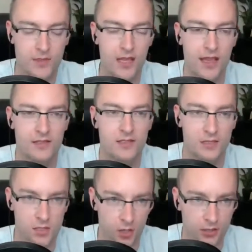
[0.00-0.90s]
Yeah,
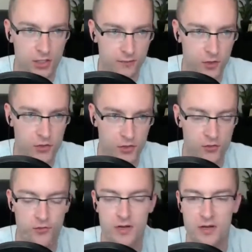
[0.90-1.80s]
it's called Conversion
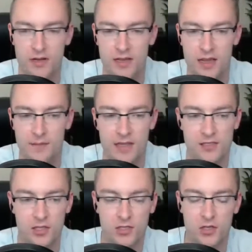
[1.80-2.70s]
Trinity. I
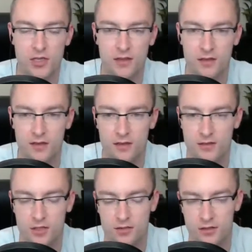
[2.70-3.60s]
basically took
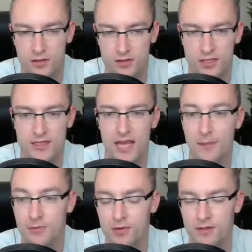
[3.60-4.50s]
the
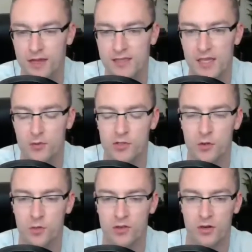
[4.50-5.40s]
top 3 things that we're
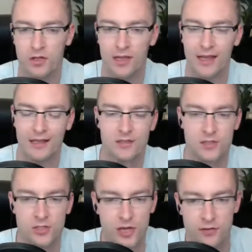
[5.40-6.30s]
doing with our clients
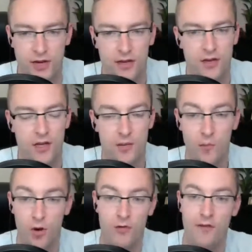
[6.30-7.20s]
to generate
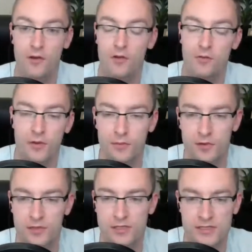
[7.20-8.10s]
more revenue from
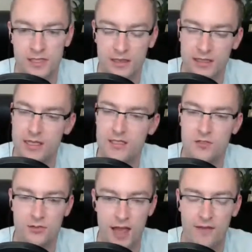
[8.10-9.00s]
their existing leads
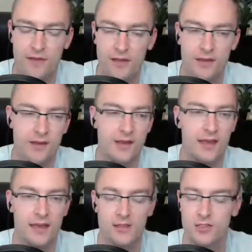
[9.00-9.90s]
and traffic,
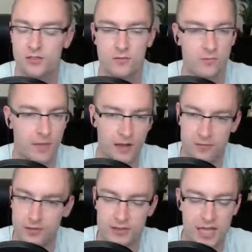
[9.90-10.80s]
and it's just my
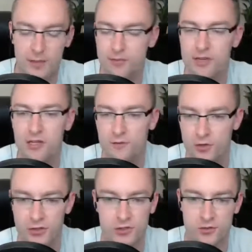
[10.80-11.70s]
top 3
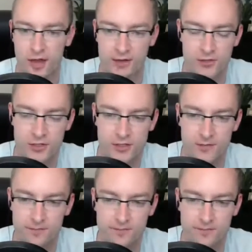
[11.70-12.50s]
conversion strategies.